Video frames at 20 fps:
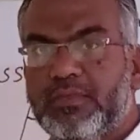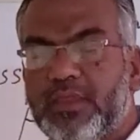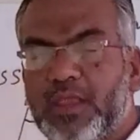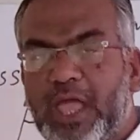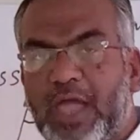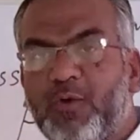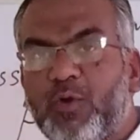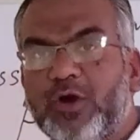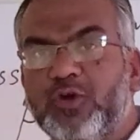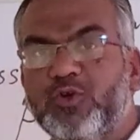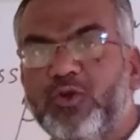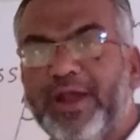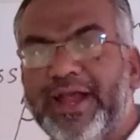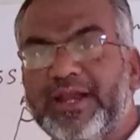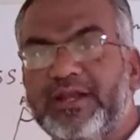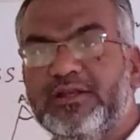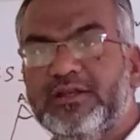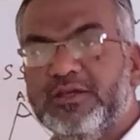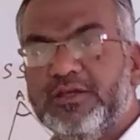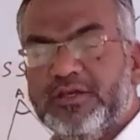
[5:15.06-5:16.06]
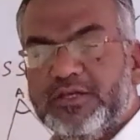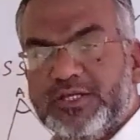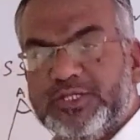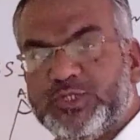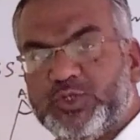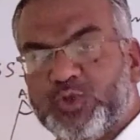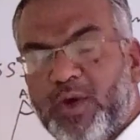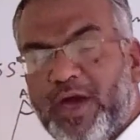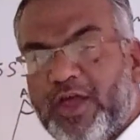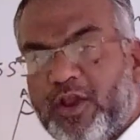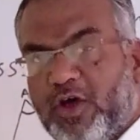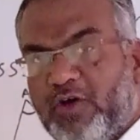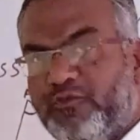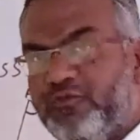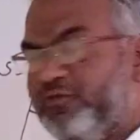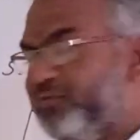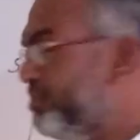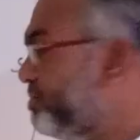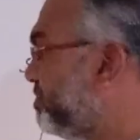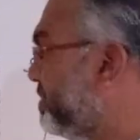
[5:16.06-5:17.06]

I want to write square of